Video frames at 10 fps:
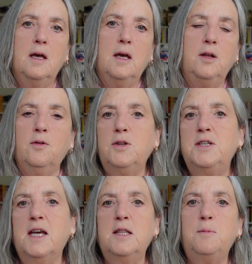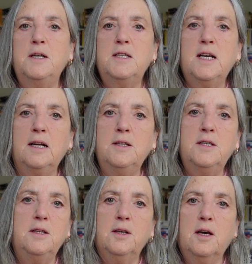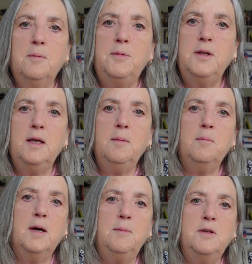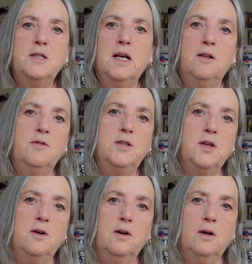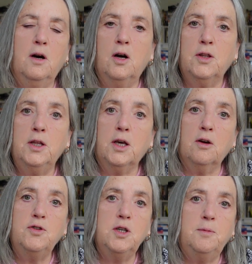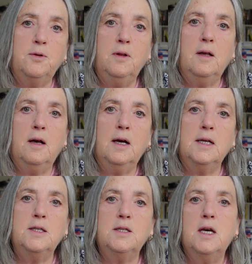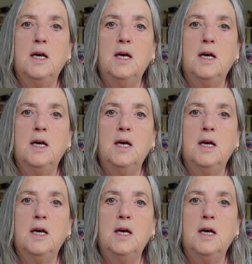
In order to get the best talent in the company, maybe salaries are negotiable, and